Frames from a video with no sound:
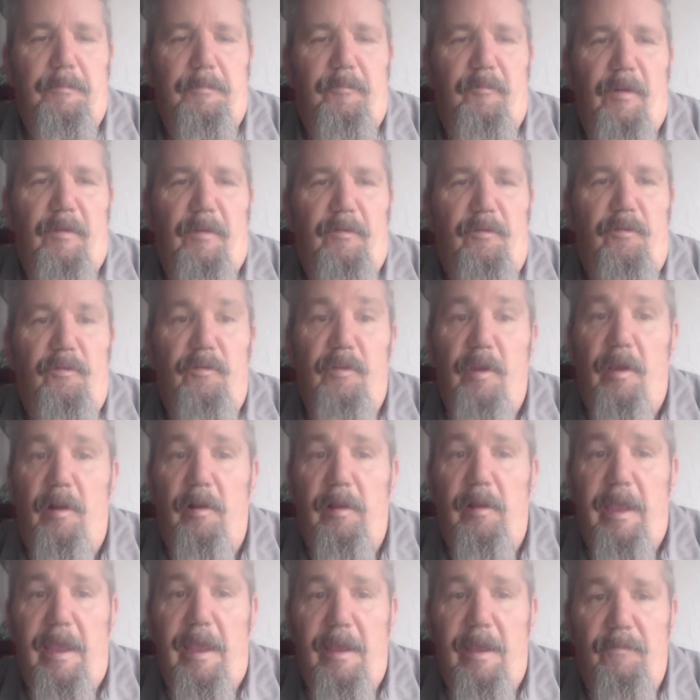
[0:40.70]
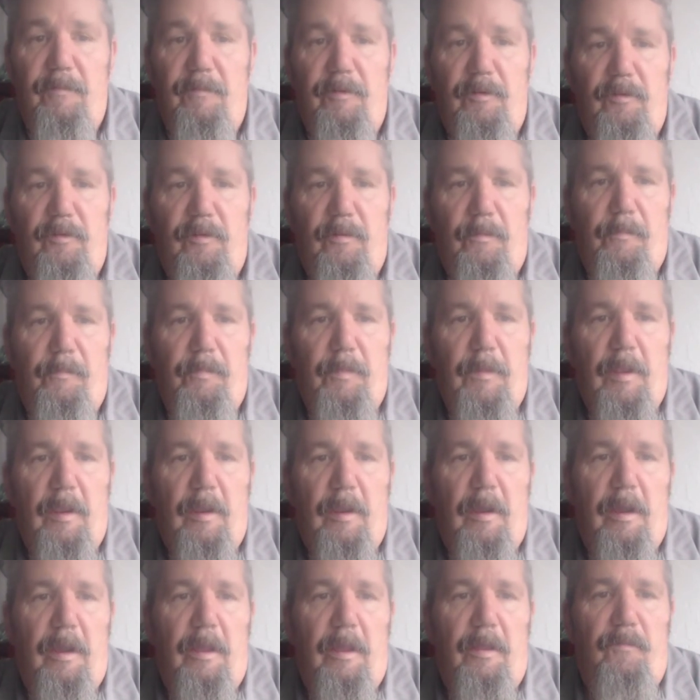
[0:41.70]
Francis Tuttle Canvas.
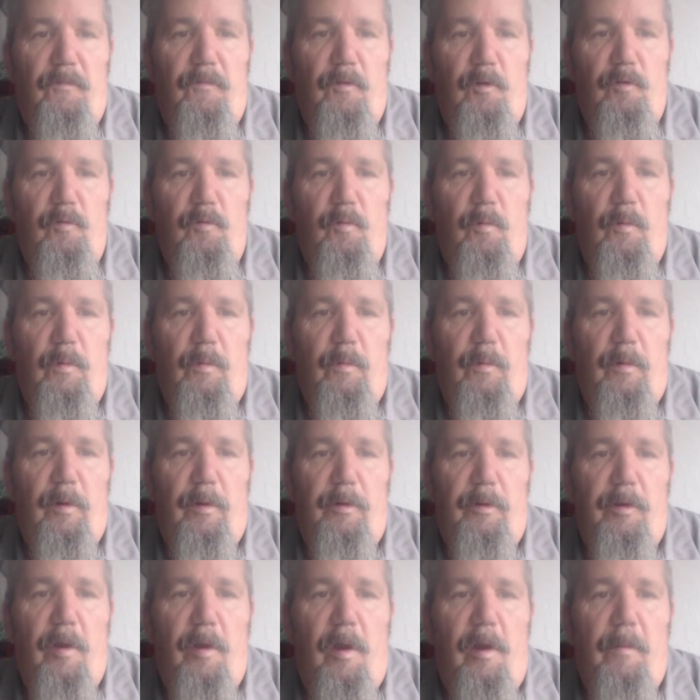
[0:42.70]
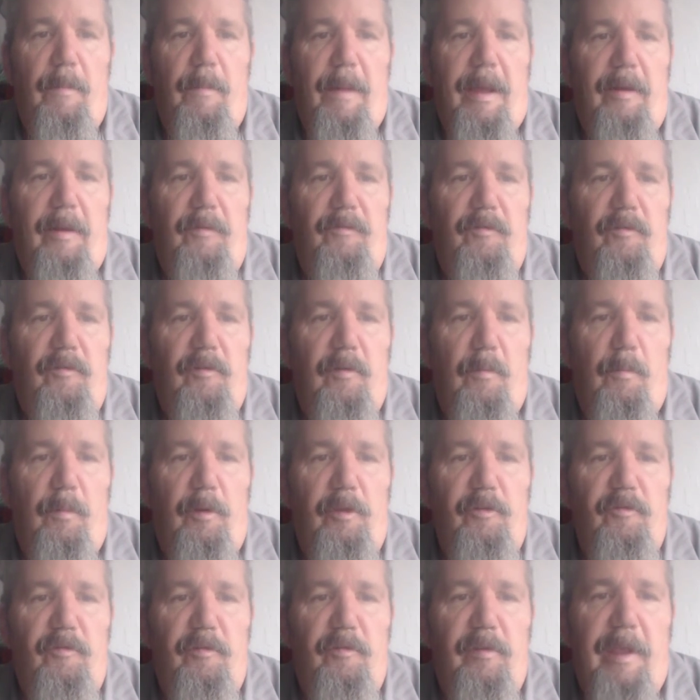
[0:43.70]
The first one we're going to talk about is this
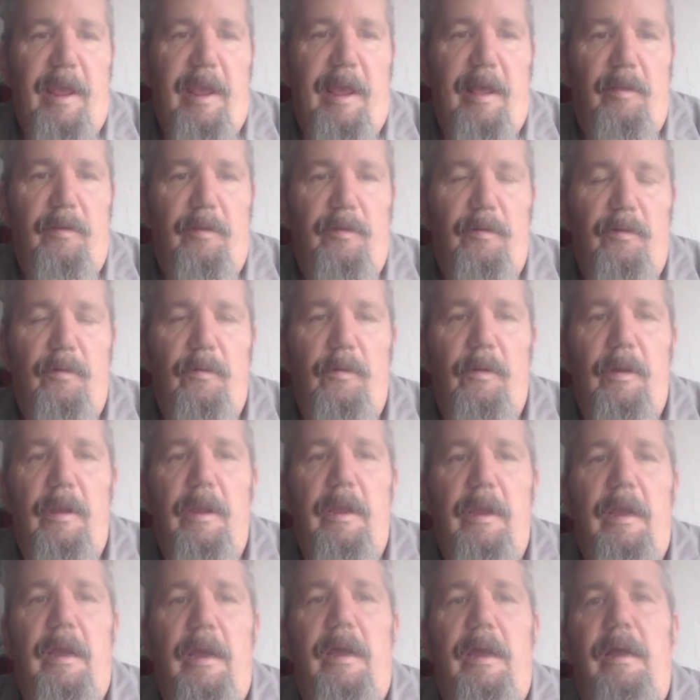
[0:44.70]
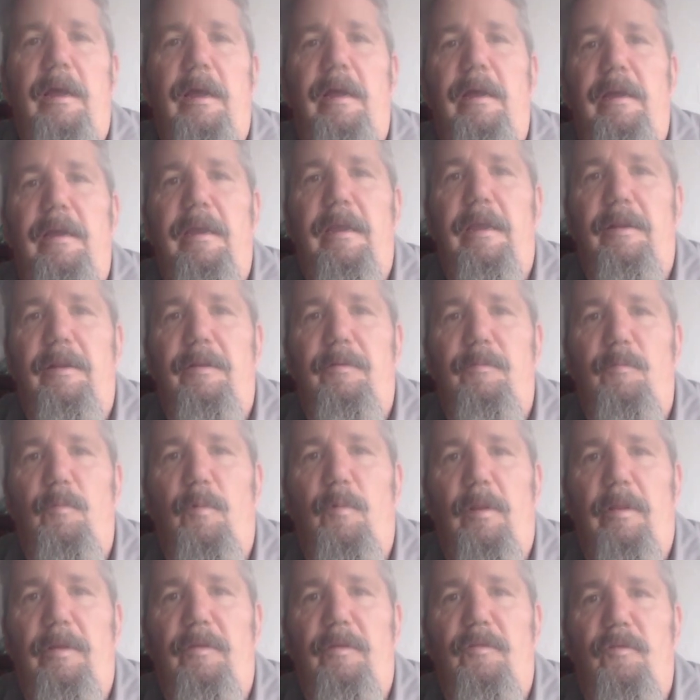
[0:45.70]
completion calendar. It
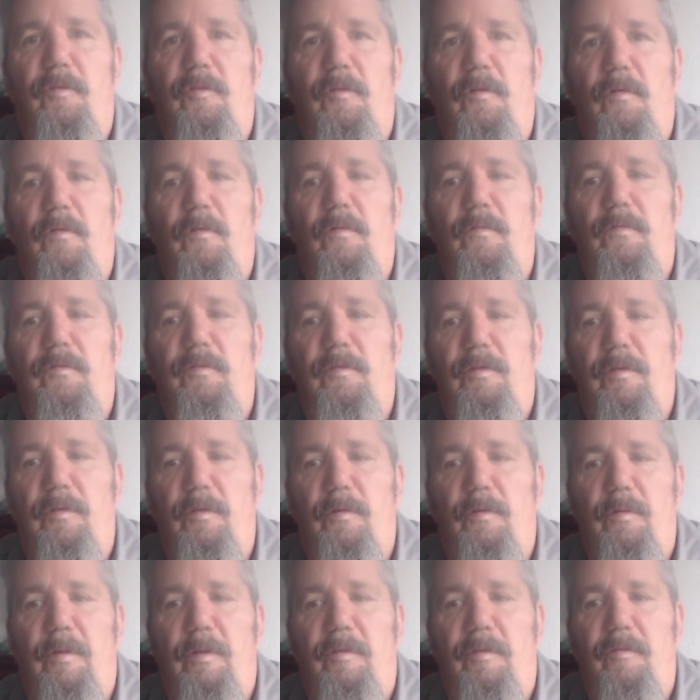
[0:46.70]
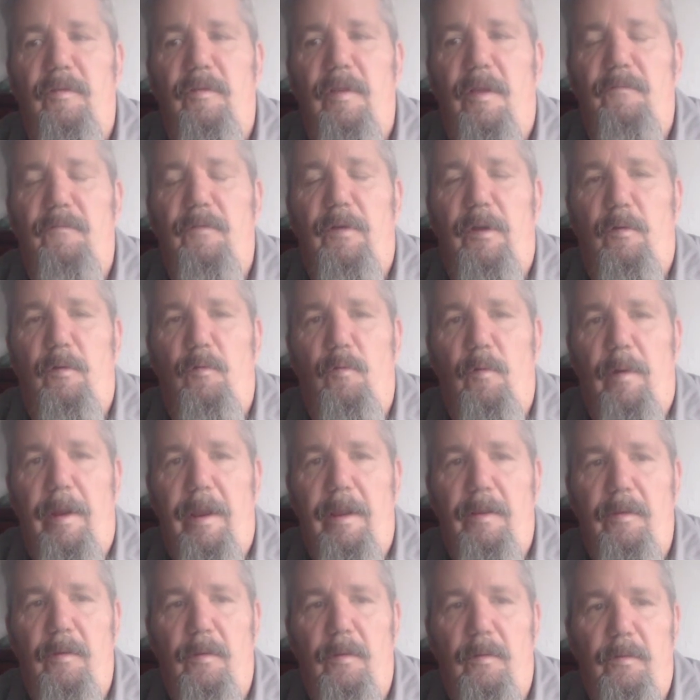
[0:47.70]
really serves to, it's not very
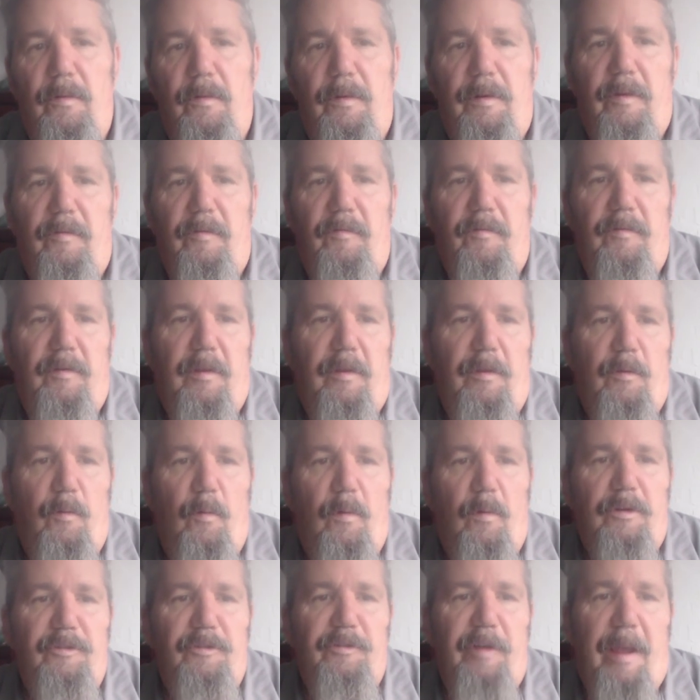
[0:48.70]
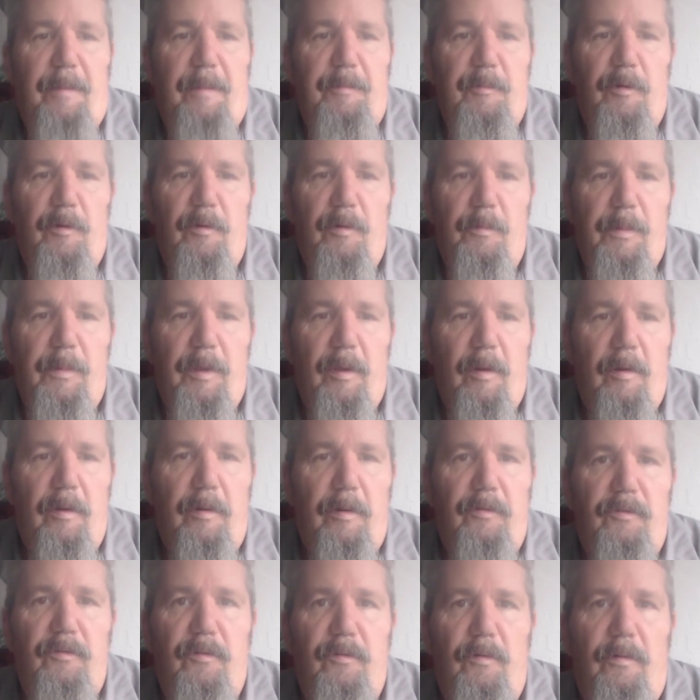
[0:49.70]
granular. It doesn't tell you what chapter to be
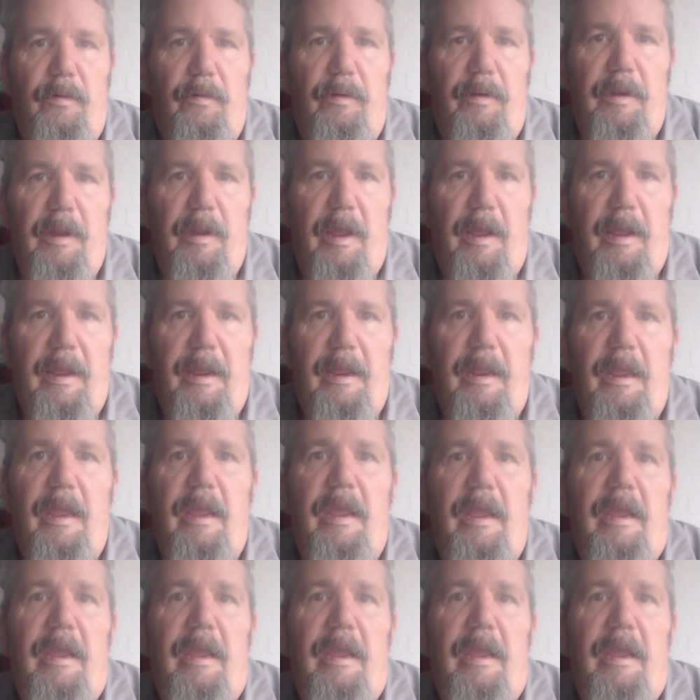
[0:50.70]
on a certain day.